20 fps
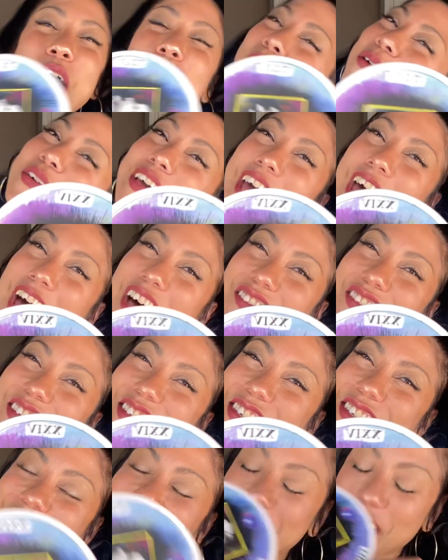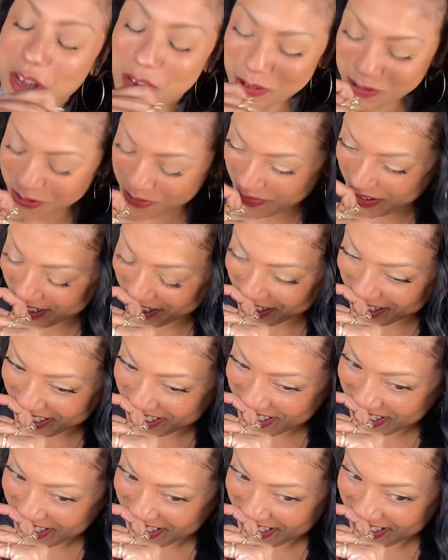We have the sustain. Oh my
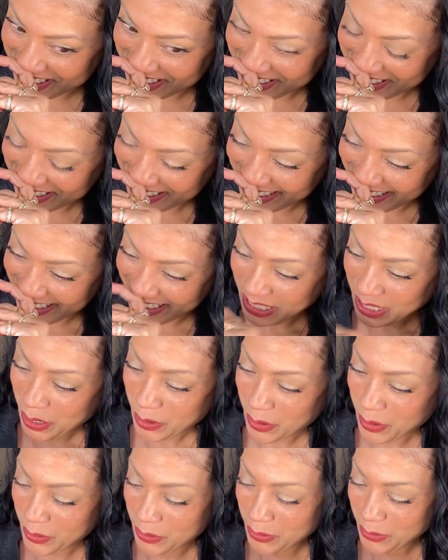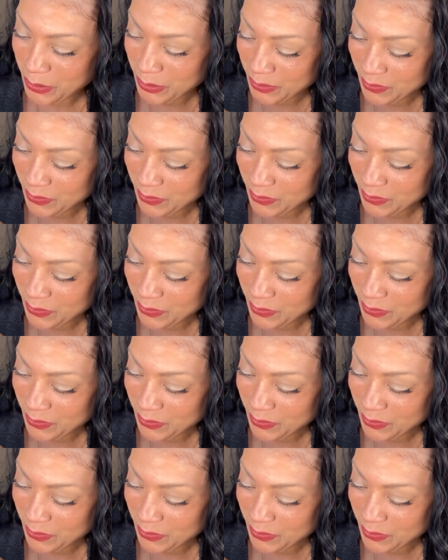gosh. Ooh.